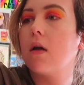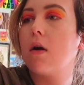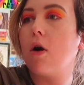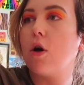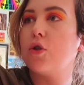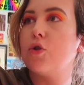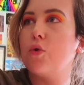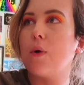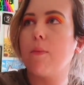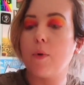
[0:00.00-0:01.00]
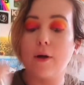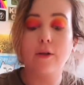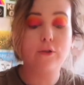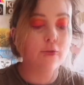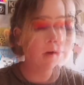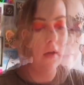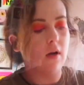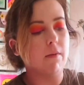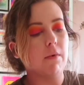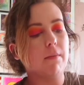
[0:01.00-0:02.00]
contour brush.
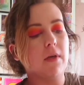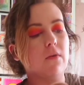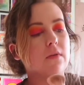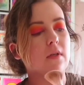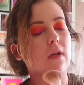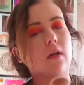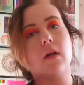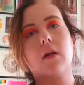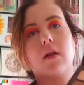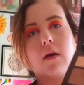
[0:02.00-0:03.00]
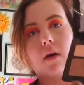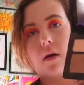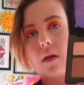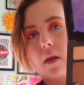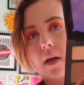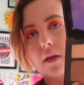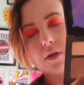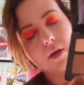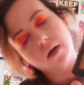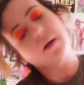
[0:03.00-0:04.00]
And I'm going to be using the
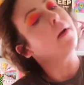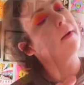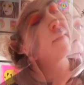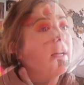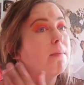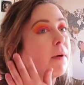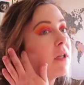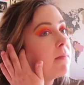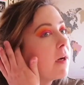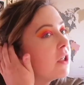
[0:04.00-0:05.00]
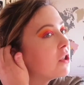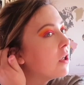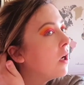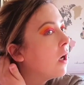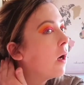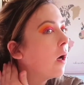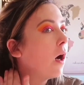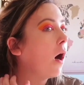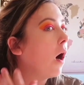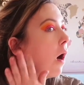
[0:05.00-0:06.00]
lightest shade in it. I like to put as much
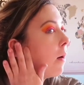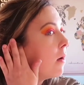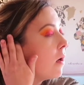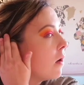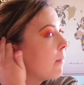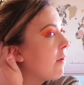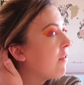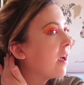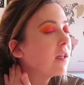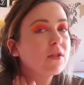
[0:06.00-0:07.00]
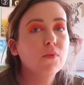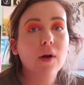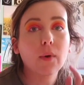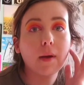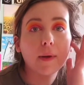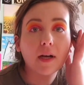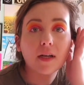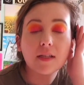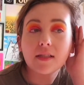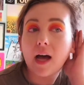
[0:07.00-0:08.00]
on my face right away
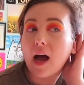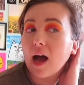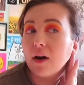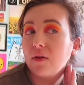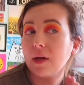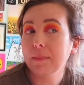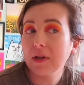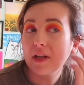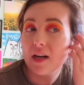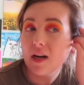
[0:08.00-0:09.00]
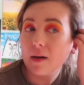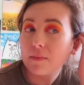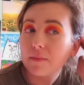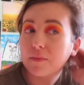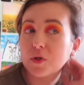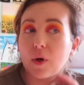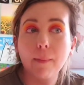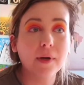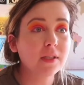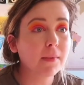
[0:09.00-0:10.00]
because I don't like building it up. So I
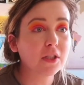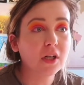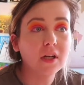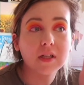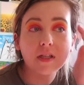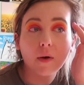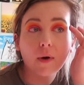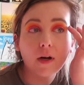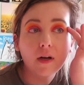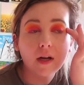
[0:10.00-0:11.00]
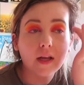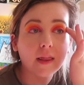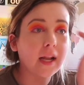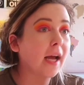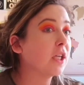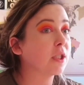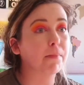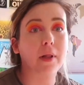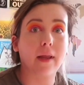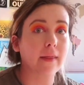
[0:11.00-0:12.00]
put as much on as I want, and then I just
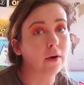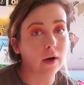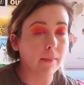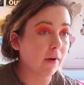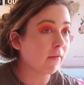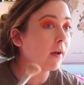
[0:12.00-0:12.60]
blend the crap out of